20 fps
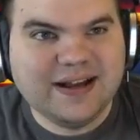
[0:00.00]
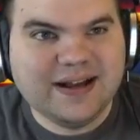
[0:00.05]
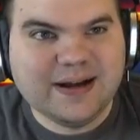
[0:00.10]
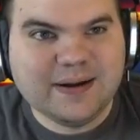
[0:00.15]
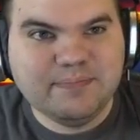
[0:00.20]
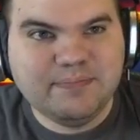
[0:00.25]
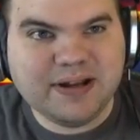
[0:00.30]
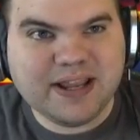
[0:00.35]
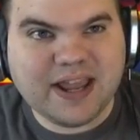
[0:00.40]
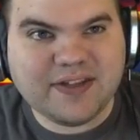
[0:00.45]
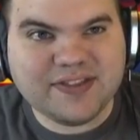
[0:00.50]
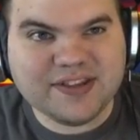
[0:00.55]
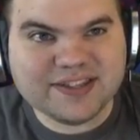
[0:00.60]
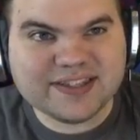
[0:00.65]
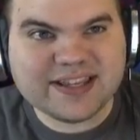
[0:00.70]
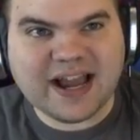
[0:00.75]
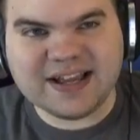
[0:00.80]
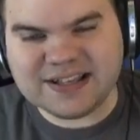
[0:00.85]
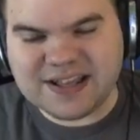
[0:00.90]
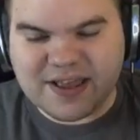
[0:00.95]
But yeah, this
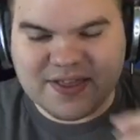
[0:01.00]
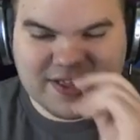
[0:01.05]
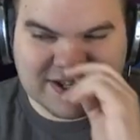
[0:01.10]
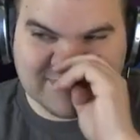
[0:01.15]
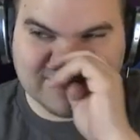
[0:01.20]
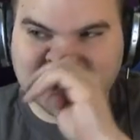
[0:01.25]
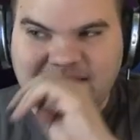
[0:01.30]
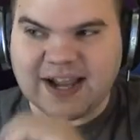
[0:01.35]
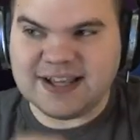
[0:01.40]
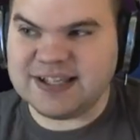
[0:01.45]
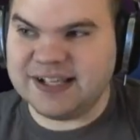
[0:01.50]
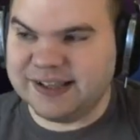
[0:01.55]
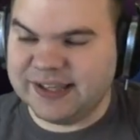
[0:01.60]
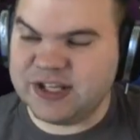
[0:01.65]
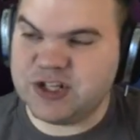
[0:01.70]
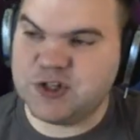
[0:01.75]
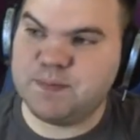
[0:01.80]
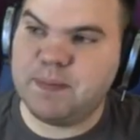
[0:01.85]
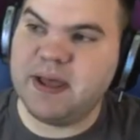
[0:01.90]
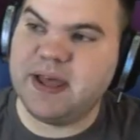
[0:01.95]
guy's a
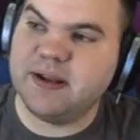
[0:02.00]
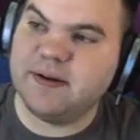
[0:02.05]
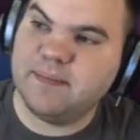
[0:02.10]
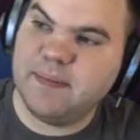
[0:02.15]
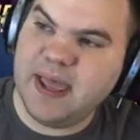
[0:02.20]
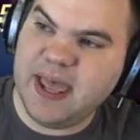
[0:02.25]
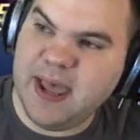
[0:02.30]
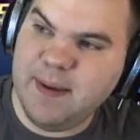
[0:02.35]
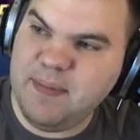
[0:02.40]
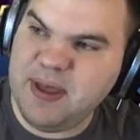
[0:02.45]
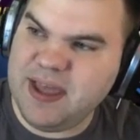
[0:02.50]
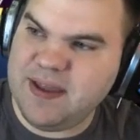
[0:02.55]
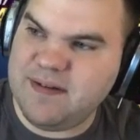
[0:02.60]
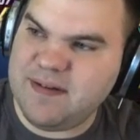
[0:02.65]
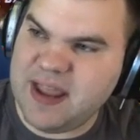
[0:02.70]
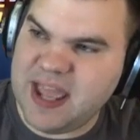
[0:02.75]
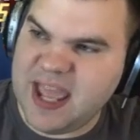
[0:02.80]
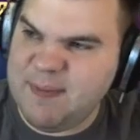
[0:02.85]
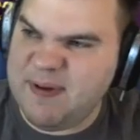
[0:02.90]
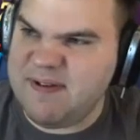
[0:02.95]
linchpin. Him
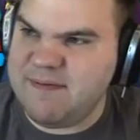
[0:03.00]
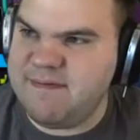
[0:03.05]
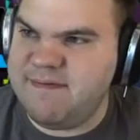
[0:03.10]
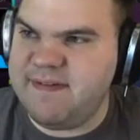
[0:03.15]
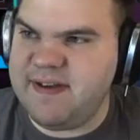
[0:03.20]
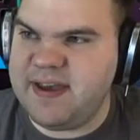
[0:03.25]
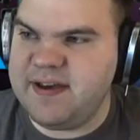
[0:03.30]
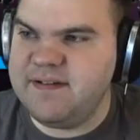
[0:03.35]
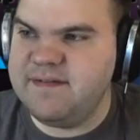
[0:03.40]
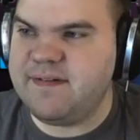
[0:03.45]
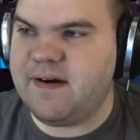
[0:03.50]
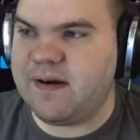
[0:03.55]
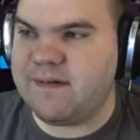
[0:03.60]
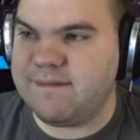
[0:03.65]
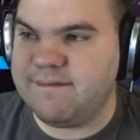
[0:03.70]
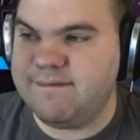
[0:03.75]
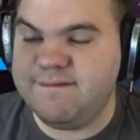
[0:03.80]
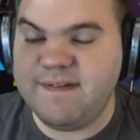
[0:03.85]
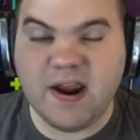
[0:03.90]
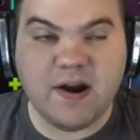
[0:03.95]
and Viv are
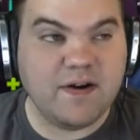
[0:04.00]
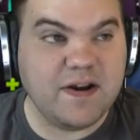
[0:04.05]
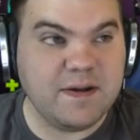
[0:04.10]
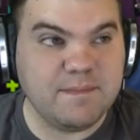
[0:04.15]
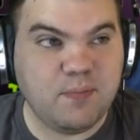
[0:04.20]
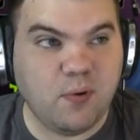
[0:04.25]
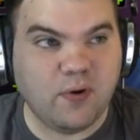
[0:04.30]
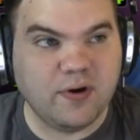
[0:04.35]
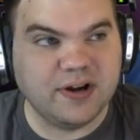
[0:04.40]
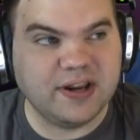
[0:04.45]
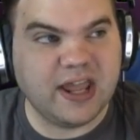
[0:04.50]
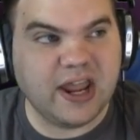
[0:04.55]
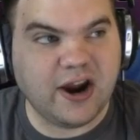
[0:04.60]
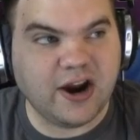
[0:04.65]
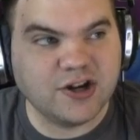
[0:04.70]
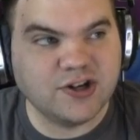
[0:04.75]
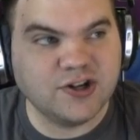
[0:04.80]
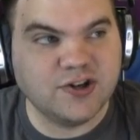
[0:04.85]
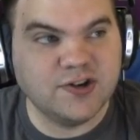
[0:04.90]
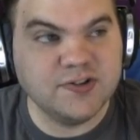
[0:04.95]
very important
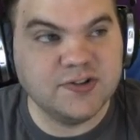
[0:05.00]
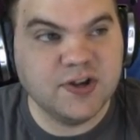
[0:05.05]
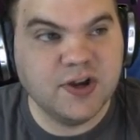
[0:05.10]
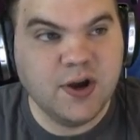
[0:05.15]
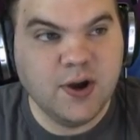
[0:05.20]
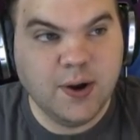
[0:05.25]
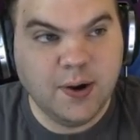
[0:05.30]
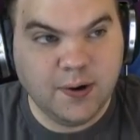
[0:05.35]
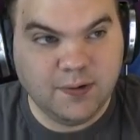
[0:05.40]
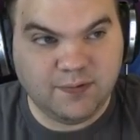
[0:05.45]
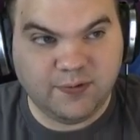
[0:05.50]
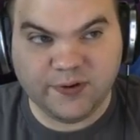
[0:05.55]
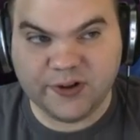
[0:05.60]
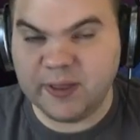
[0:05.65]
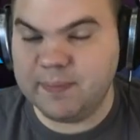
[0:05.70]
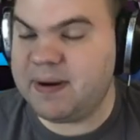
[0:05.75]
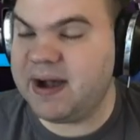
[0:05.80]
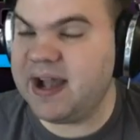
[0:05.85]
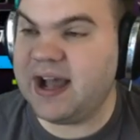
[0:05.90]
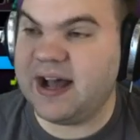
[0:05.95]
characters for
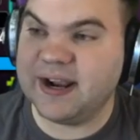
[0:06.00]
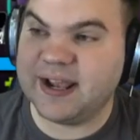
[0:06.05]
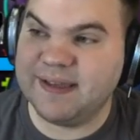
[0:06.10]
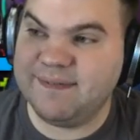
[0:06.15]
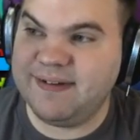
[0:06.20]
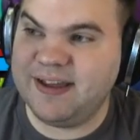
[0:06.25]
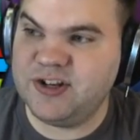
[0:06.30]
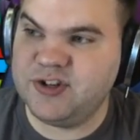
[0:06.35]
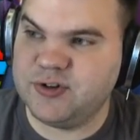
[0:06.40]
the Bionic Avenger